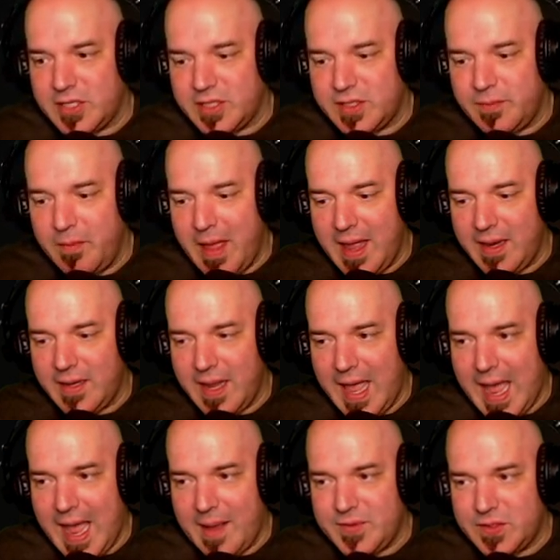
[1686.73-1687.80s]
It just them, meant
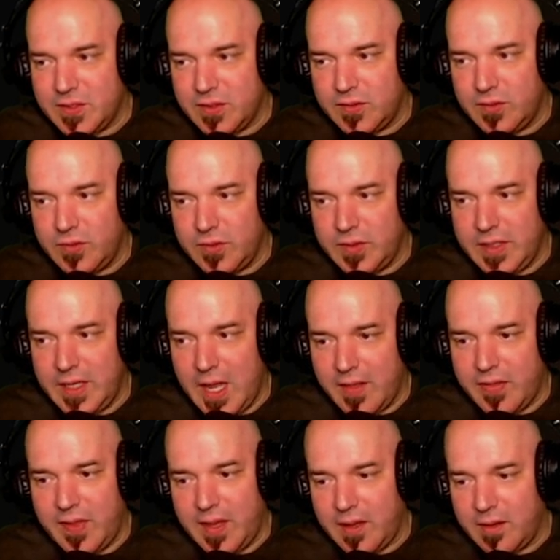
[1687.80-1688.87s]
absolutely
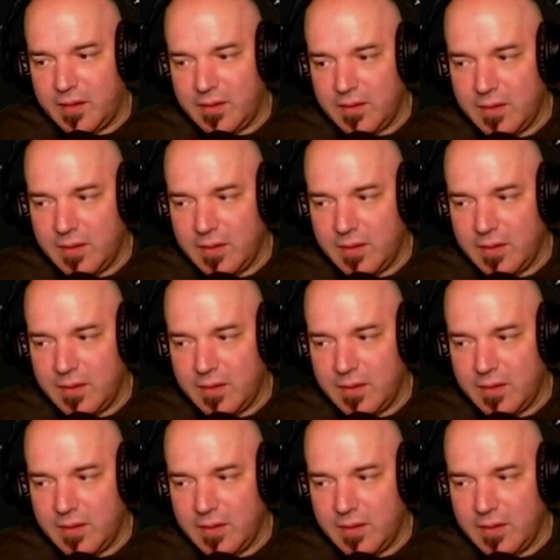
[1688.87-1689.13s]
nothing.